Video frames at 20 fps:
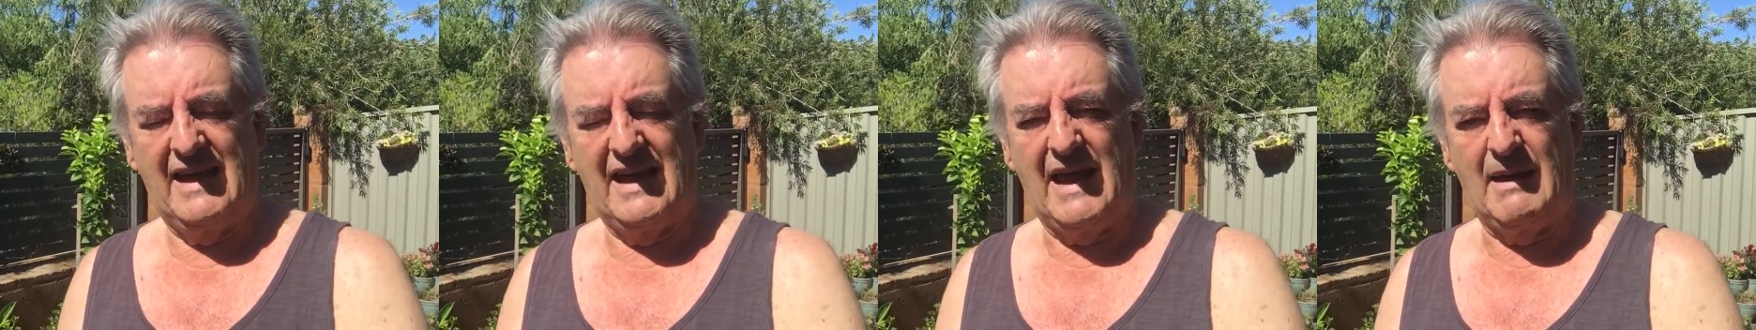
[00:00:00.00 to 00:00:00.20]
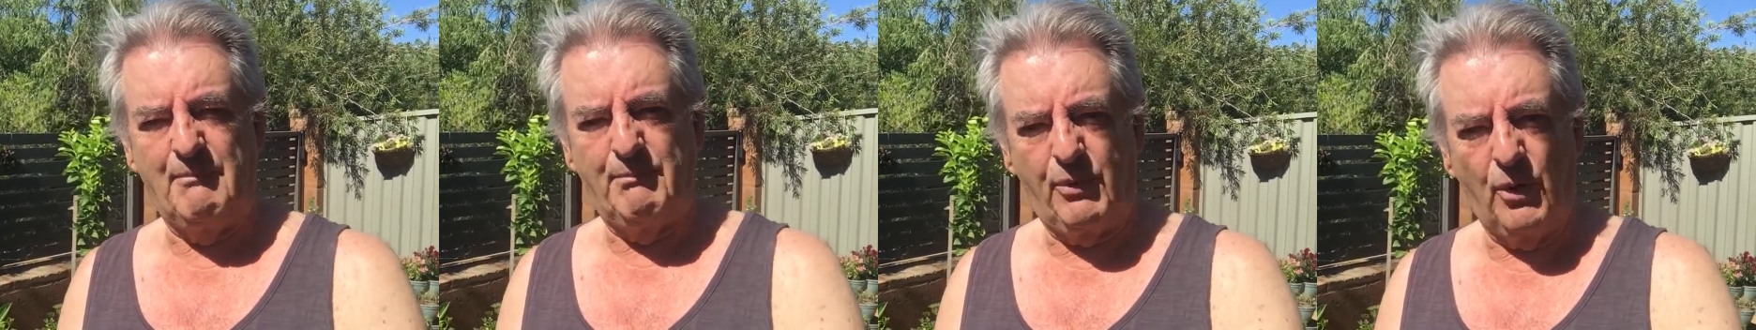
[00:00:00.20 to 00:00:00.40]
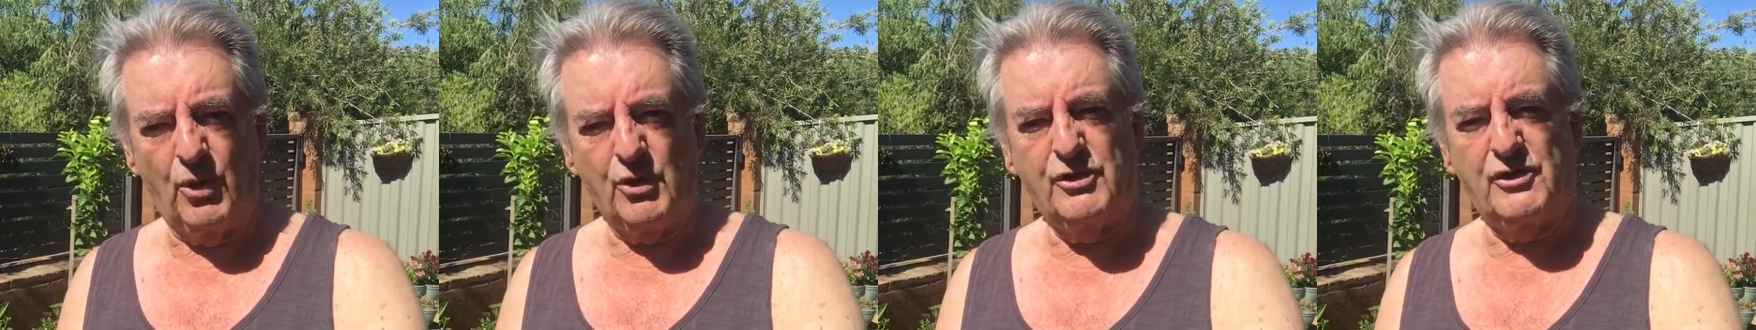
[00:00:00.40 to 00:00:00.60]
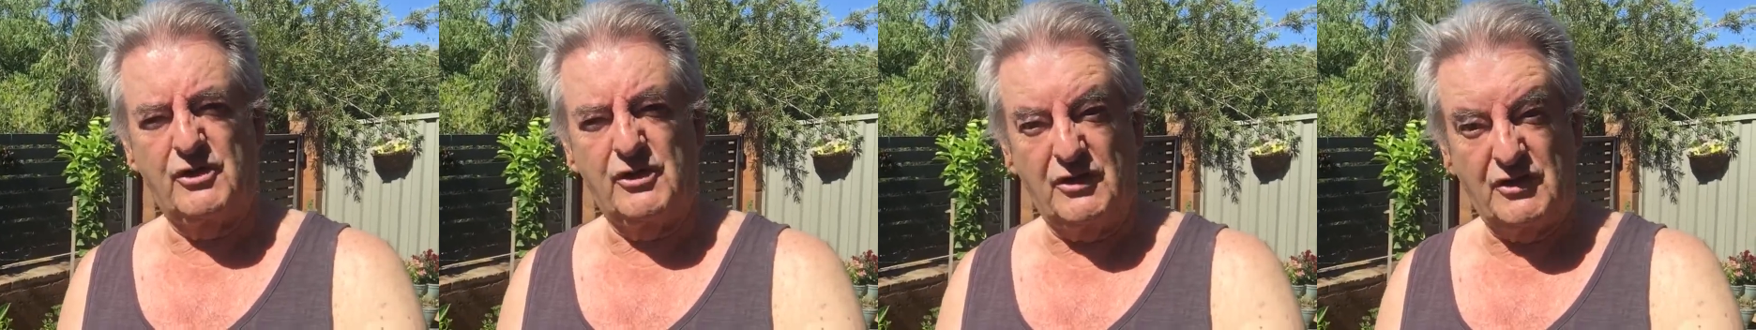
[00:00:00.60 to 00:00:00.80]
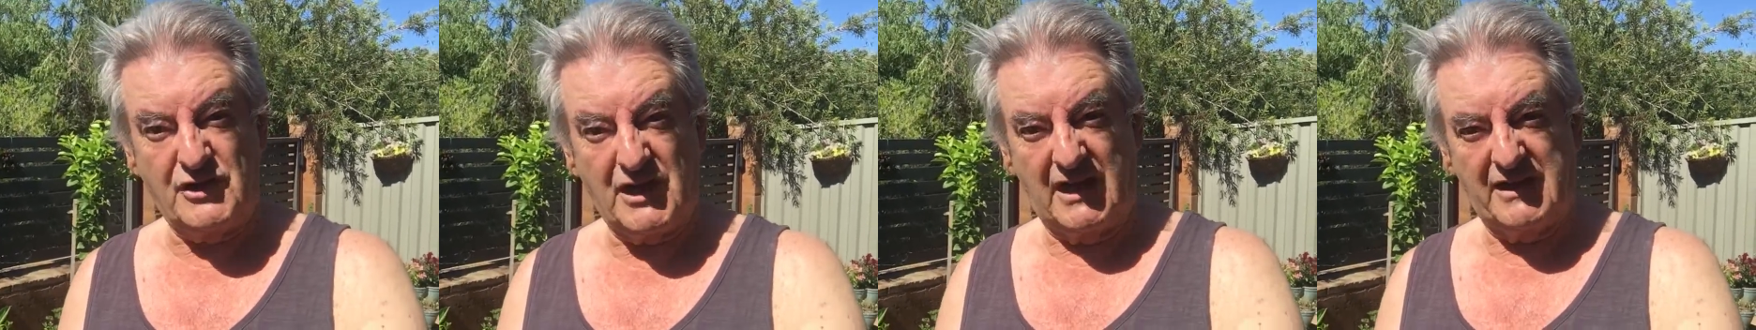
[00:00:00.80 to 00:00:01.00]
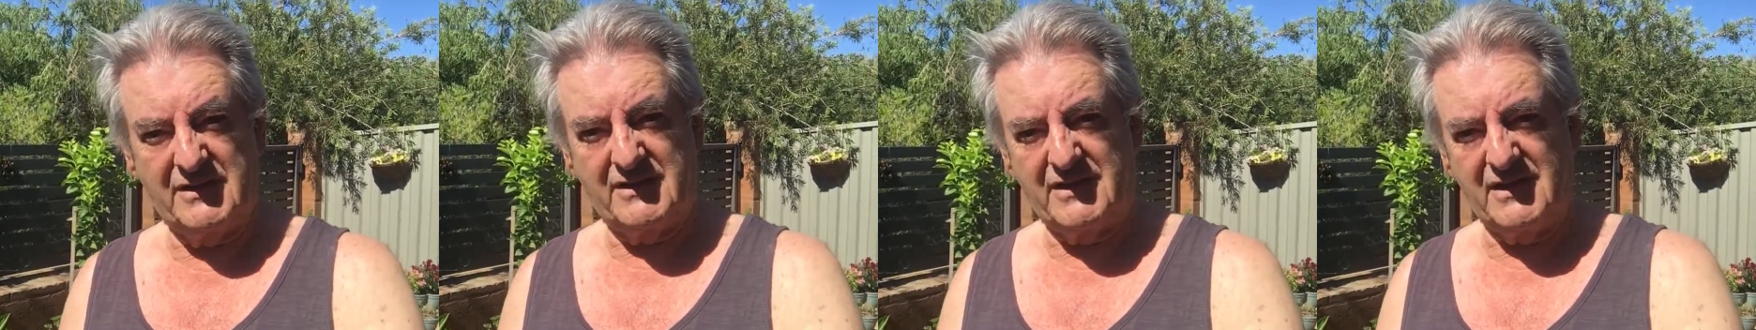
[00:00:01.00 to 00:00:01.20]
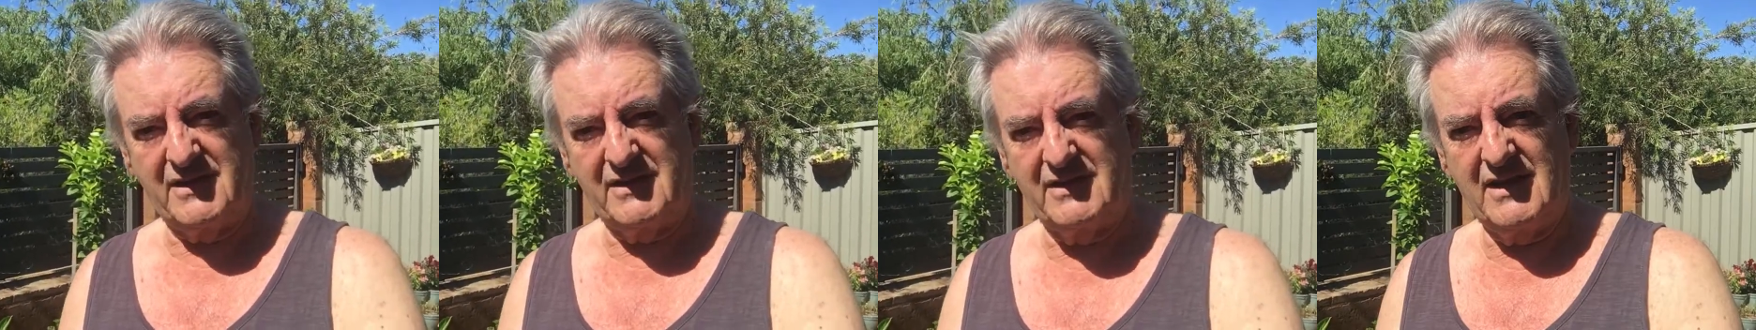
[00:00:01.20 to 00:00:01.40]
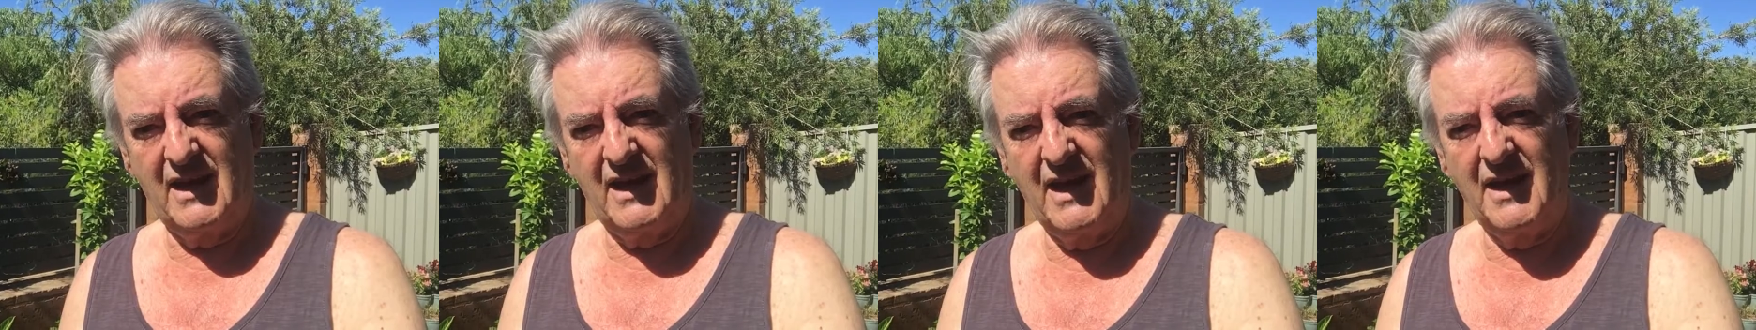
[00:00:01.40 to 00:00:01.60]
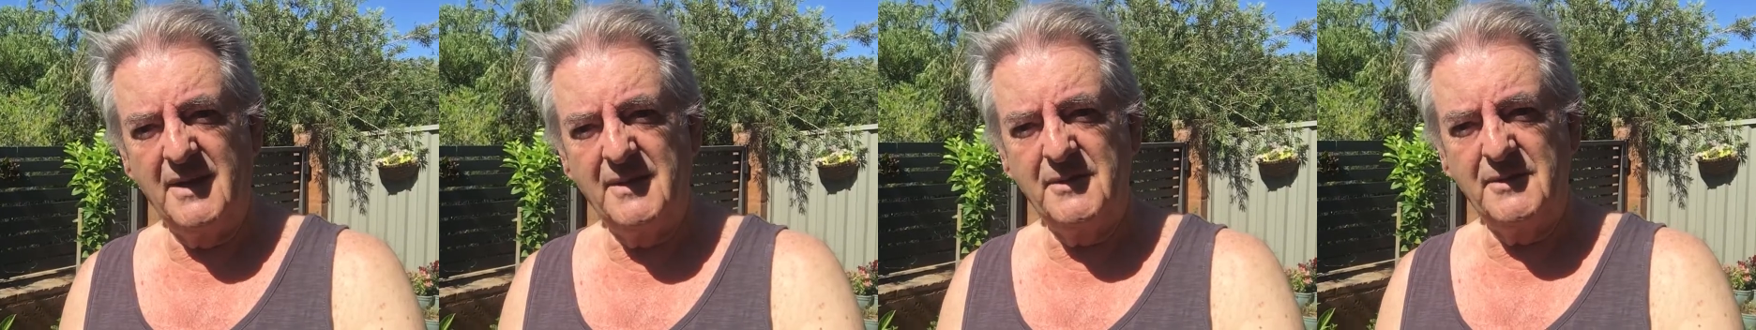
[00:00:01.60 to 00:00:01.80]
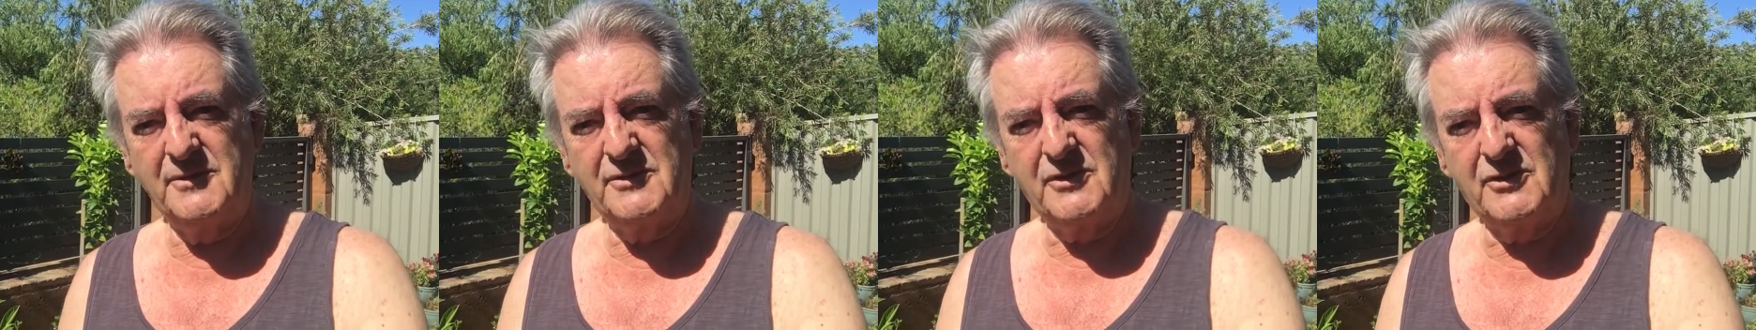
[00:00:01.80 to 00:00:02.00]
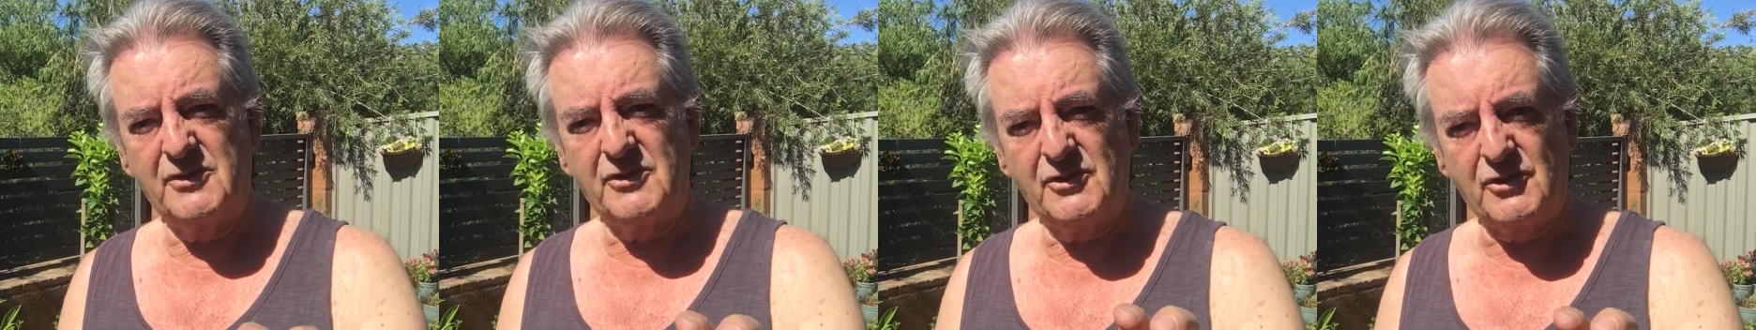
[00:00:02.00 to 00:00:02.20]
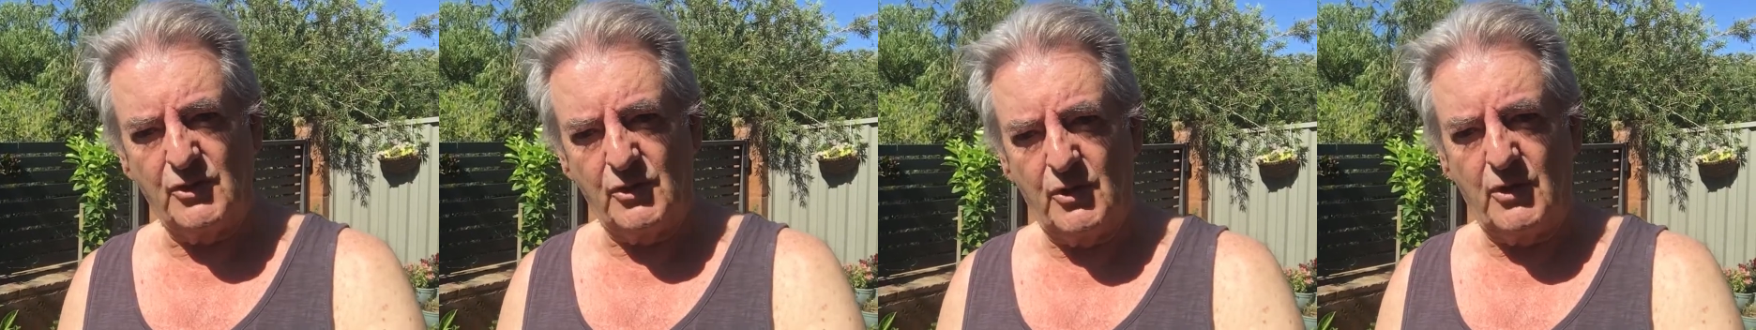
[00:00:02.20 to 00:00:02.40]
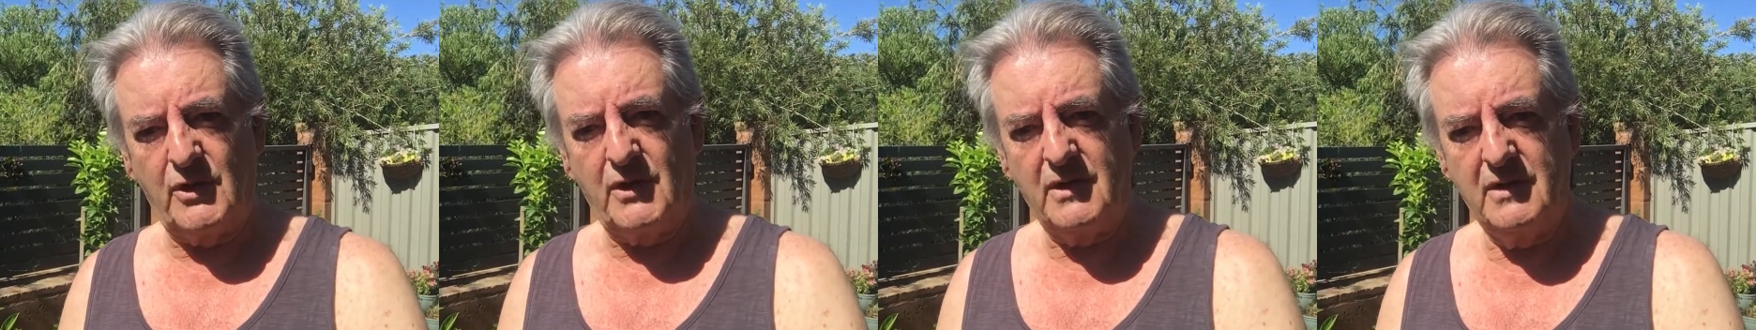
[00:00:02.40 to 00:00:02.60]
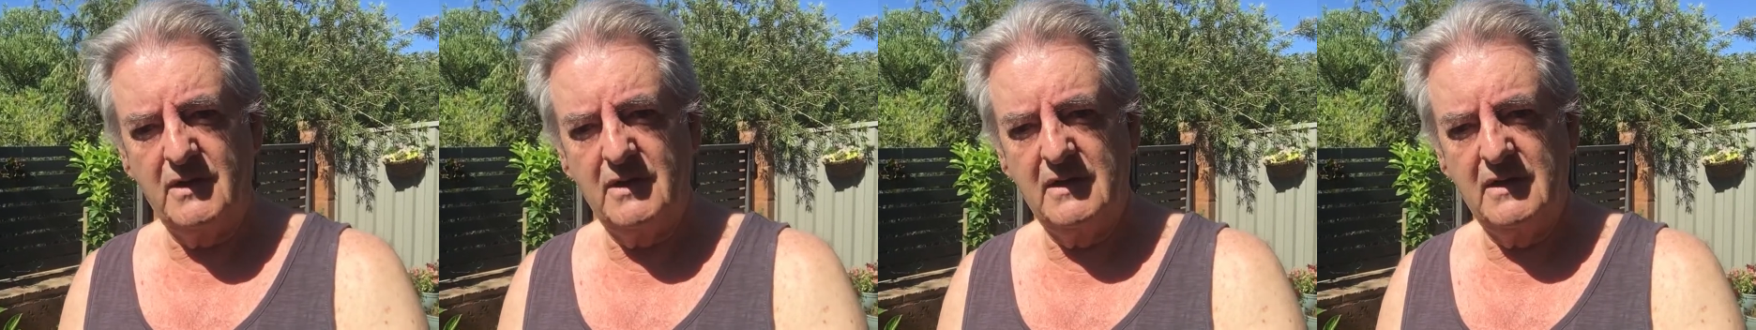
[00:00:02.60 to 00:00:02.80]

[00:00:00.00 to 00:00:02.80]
and brought to justice soon.